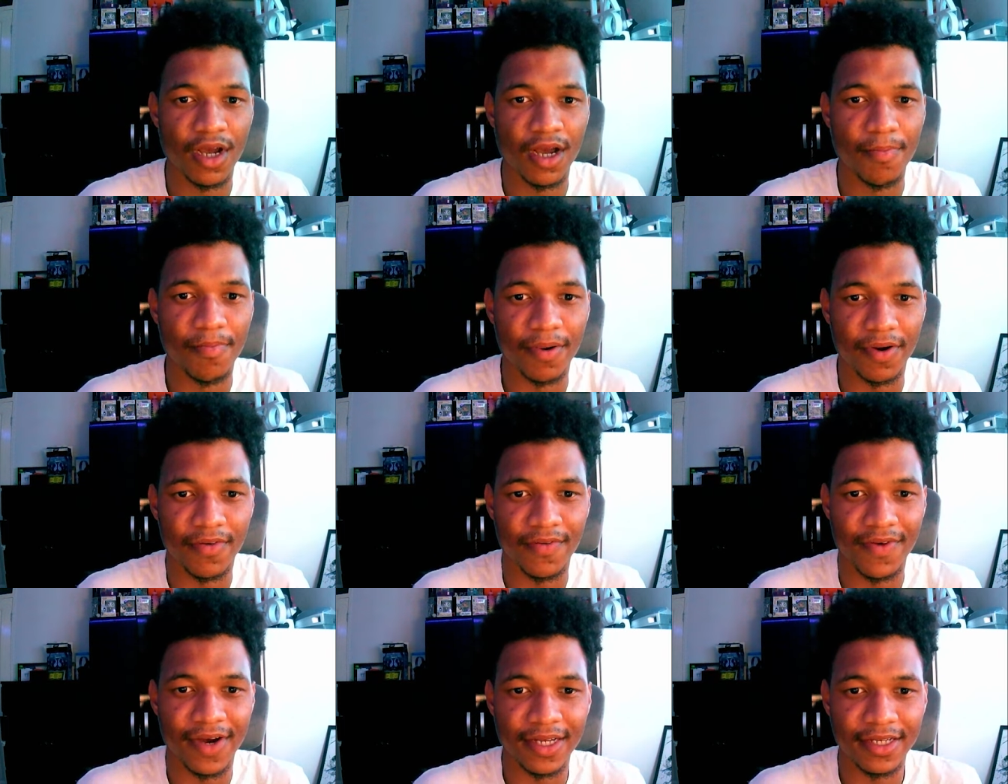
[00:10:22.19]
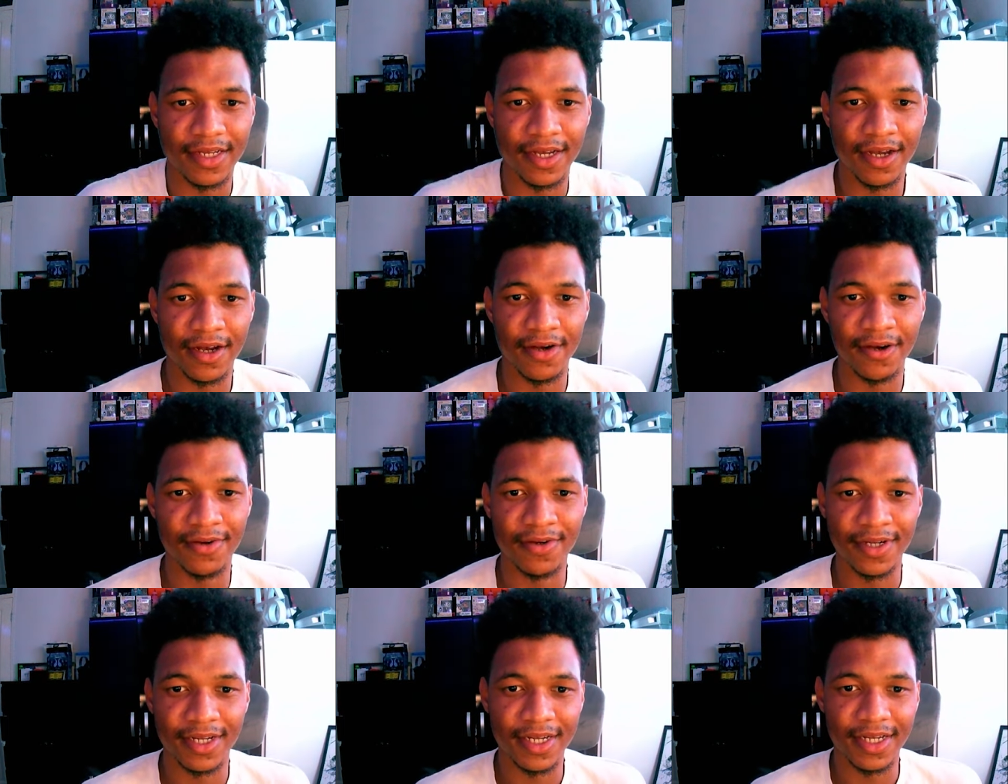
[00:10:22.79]
but right
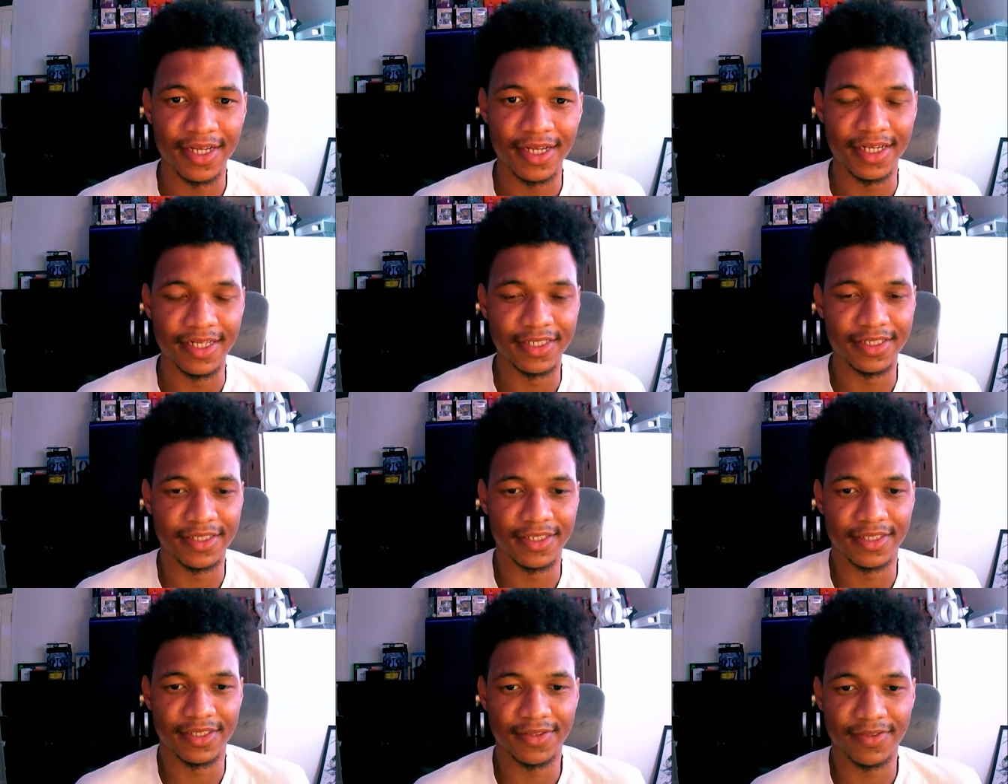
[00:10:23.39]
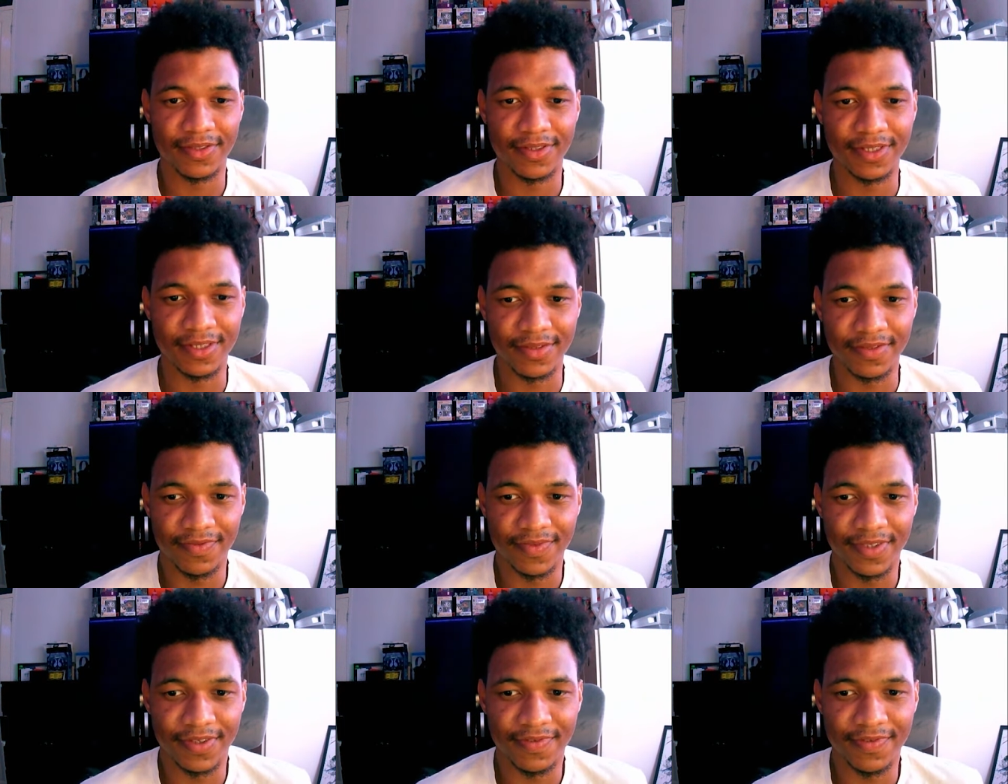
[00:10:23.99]
now it just doesn't
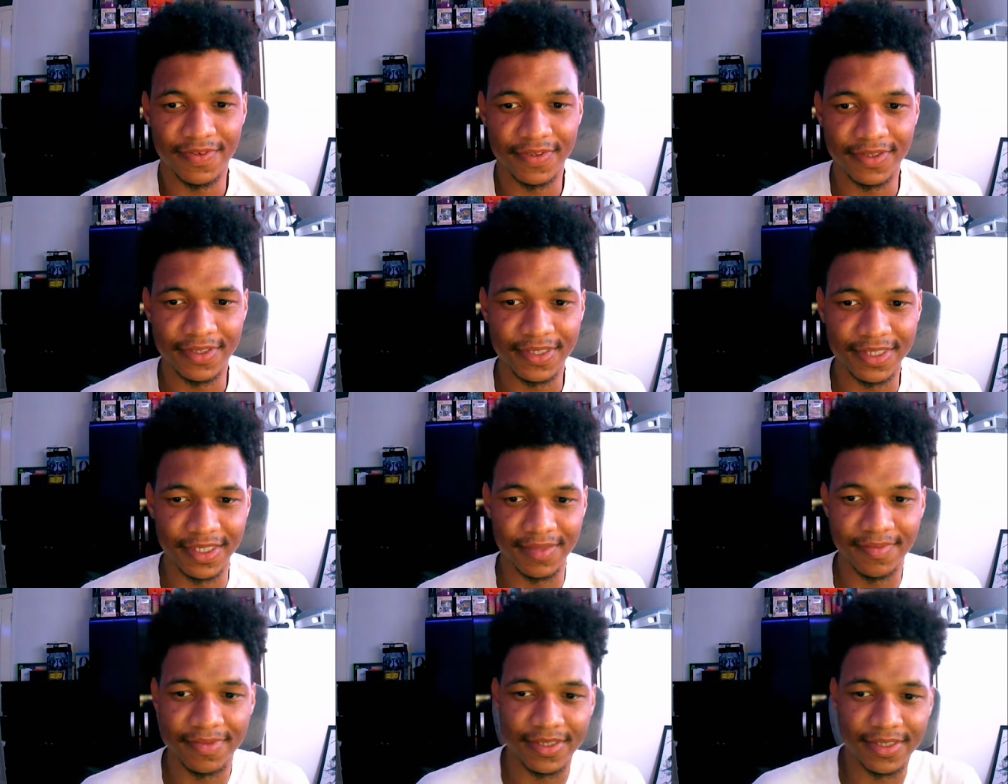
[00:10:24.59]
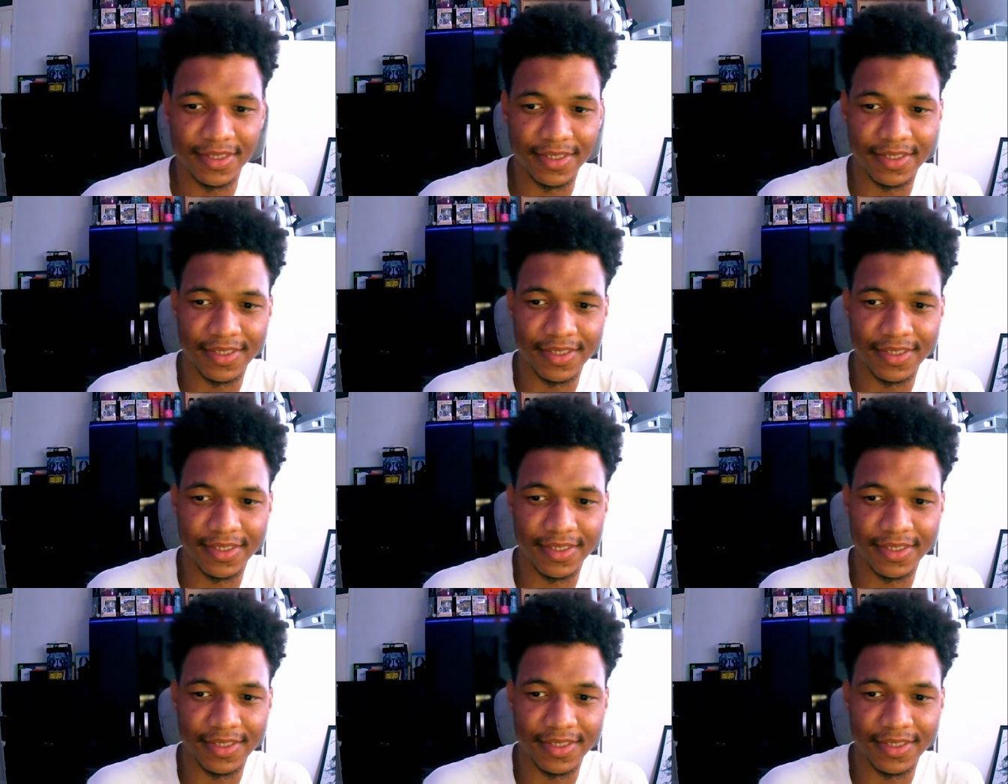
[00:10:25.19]
really feel the same, is it?